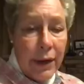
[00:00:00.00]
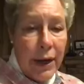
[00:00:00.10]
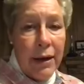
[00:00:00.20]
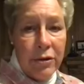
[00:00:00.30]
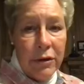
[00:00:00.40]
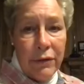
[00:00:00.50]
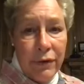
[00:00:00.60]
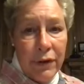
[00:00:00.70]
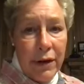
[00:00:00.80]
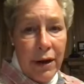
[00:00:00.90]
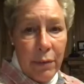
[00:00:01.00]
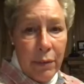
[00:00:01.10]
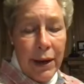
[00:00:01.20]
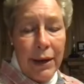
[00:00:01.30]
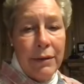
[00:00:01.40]
we actually figured out
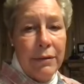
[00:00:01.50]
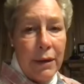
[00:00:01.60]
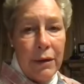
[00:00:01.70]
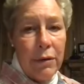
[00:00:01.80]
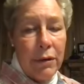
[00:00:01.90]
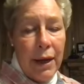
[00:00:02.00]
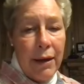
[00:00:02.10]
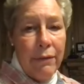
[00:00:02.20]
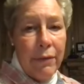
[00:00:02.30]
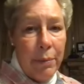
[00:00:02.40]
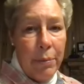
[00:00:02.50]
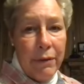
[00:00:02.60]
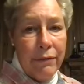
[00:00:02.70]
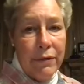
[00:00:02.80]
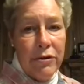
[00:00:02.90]
ways that you can have a
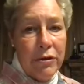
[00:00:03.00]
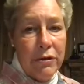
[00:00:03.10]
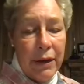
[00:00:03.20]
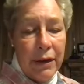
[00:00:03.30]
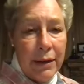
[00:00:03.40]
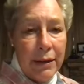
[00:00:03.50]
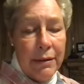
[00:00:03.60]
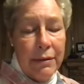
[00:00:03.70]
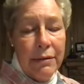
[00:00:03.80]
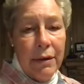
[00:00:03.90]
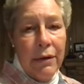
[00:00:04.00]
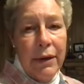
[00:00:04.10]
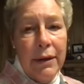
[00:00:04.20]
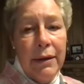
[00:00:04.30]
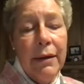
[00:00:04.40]
preference just like they did in
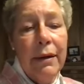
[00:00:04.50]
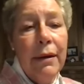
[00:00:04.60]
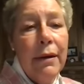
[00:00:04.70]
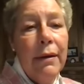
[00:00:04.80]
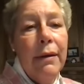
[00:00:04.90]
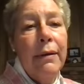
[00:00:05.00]
sunderland mm